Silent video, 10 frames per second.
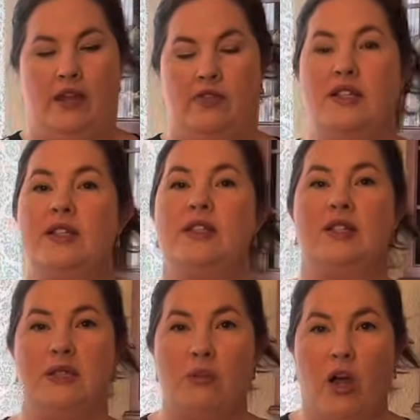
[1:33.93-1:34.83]
this is a
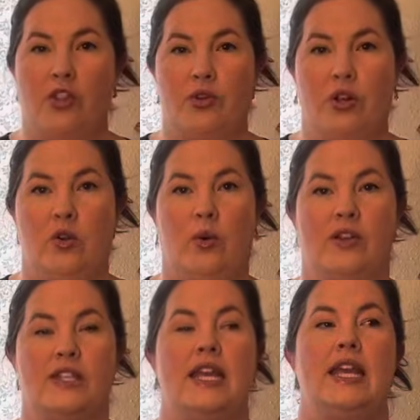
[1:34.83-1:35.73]
small throw
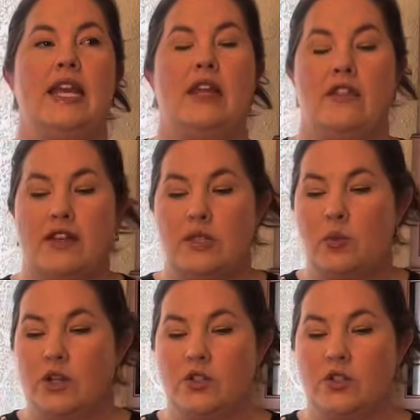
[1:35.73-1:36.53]
quilt. This worked